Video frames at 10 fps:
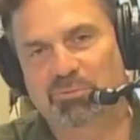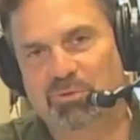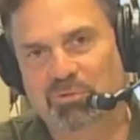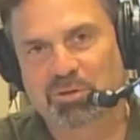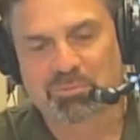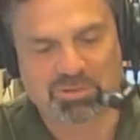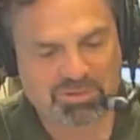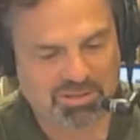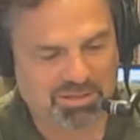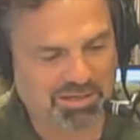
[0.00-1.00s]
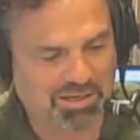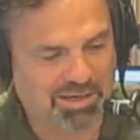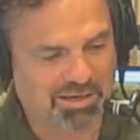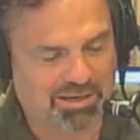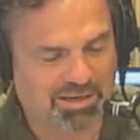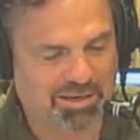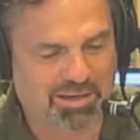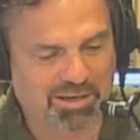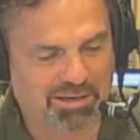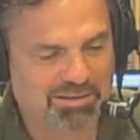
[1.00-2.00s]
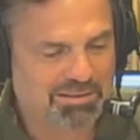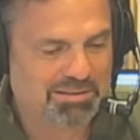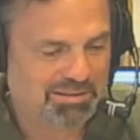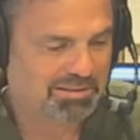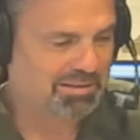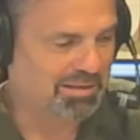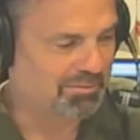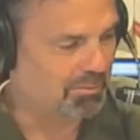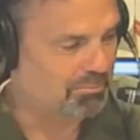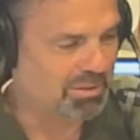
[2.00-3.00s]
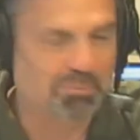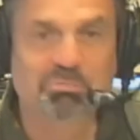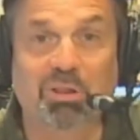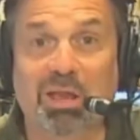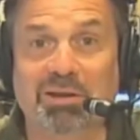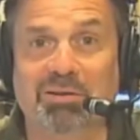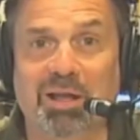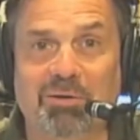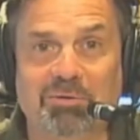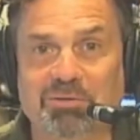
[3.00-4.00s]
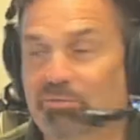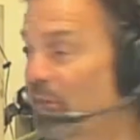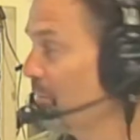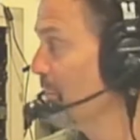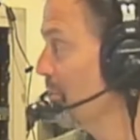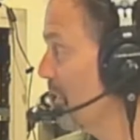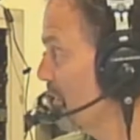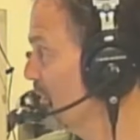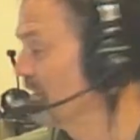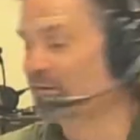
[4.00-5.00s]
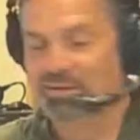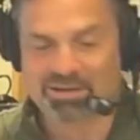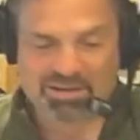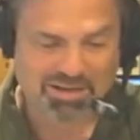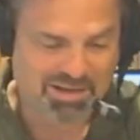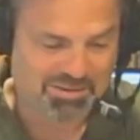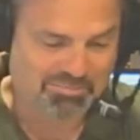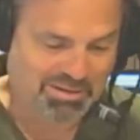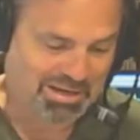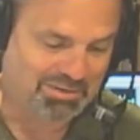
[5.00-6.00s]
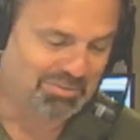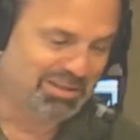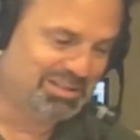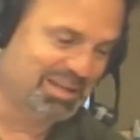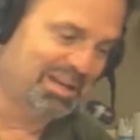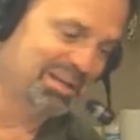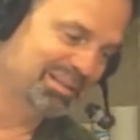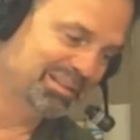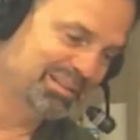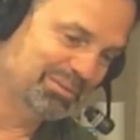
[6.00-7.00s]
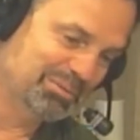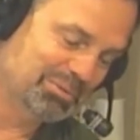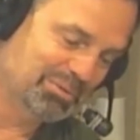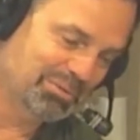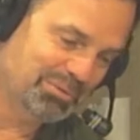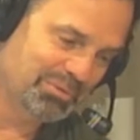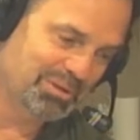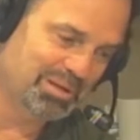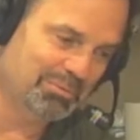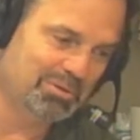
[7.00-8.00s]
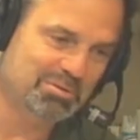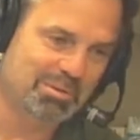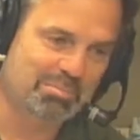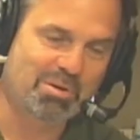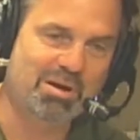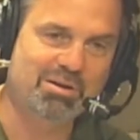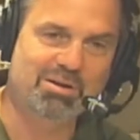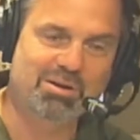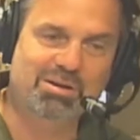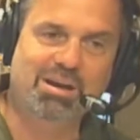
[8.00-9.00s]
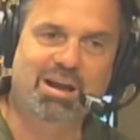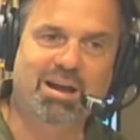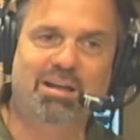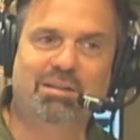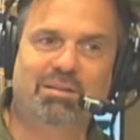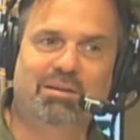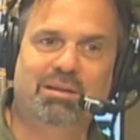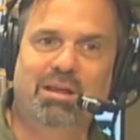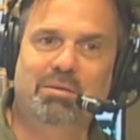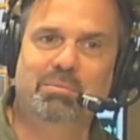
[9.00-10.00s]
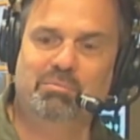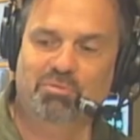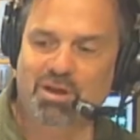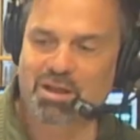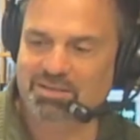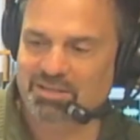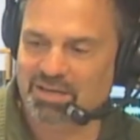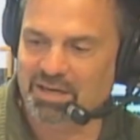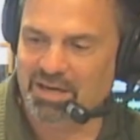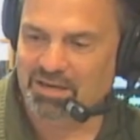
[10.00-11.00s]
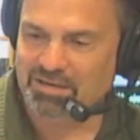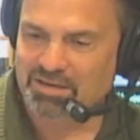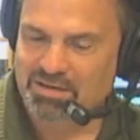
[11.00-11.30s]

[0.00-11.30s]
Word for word: River Commission and a uh, kind of a big player now in development around here. Um, but anyways, uh, he was my partner on the Calumet Press, and